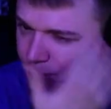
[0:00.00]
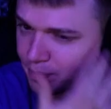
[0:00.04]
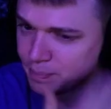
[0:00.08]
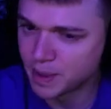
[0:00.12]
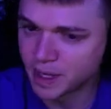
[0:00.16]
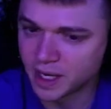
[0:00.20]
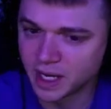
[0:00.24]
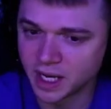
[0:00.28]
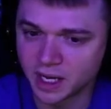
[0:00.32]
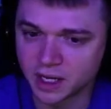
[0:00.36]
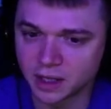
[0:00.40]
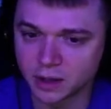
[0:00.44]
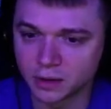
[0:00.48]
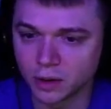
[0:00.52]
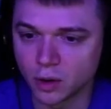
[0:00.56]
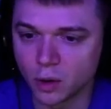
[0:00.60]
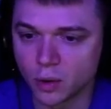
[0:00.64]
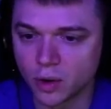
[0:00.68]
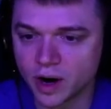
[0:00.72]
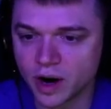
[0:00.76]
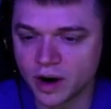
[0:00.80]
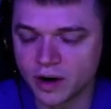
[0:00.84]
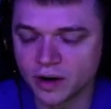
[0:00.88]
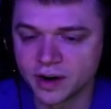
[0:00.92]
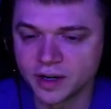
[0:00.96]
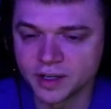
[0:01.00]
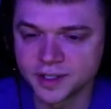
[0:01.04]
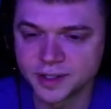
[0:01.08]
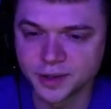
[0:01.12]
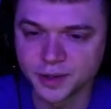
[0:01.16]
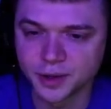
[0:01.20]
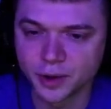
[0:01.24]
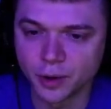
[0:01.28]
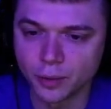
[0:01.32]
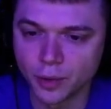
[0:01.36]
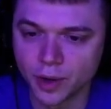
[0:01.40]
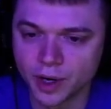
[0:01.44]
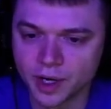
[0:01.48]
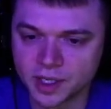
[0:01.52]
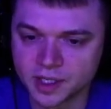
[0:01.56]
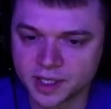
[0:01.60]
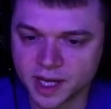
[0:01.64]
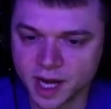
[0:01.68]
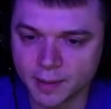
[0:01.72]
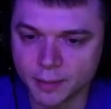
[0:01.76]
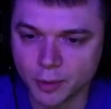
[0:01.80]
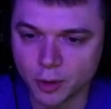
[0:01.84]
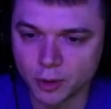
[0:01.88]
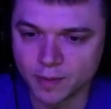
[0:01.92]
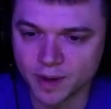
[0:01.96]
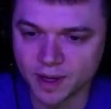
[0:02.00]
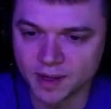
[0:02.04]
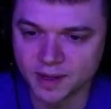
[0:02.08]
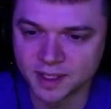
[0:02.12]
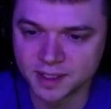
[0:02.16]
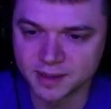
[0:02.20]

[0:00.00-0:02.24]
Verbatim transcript: picking a lower area so you don't run into high Pokemon.